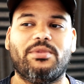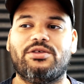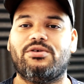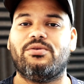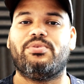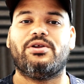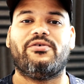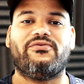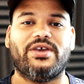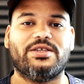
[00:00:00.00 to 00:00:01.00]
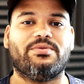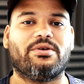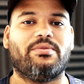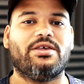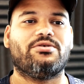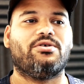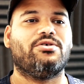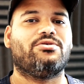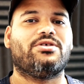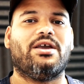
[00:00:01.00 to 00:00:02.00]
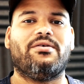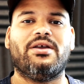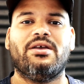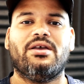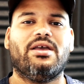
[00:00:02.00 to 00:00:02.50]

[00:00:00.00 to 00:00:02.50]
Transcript: Make sure you put it on Facebook. Make sure you share it